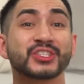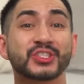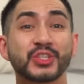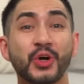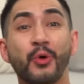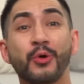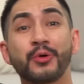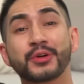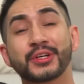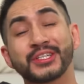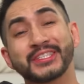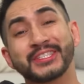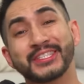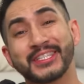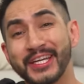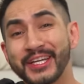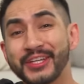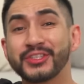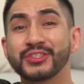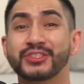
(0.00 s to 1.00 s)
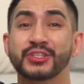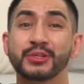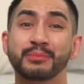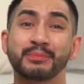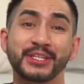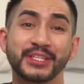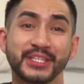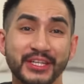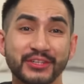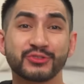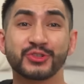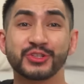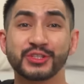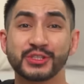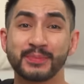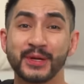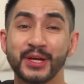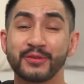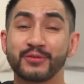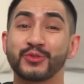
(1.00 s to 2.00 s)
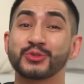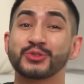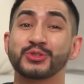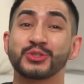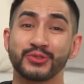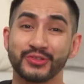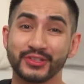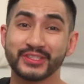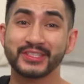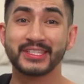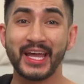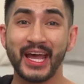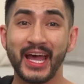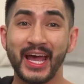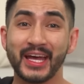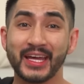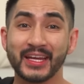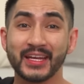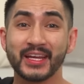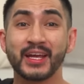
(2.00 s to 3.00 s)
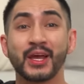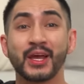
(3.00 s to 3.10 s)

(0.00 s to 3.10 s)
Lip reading: Saul continues to be disrespectful to his dad.